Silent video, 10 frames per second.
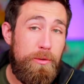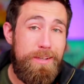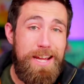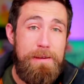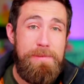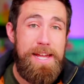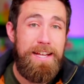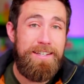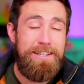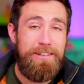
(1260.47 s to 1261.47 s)
the time
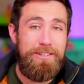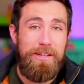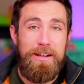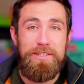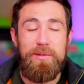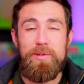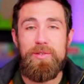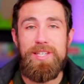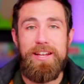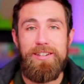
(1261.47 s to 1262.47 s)
being, until those lawsuits are
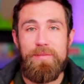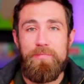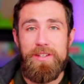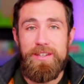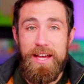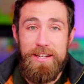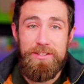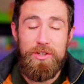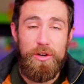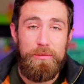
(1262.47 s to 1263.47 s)
settled,
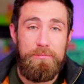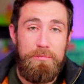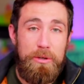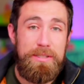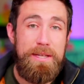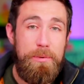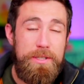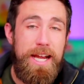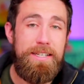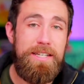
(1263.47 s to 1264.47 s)
tenants are mostly
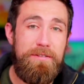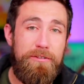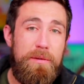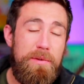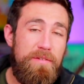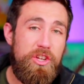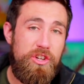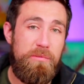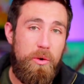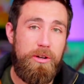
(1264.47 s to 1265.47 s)
protected from
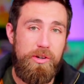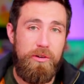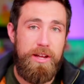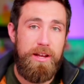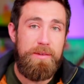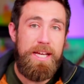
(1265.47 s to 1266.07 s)
eviction moratoria,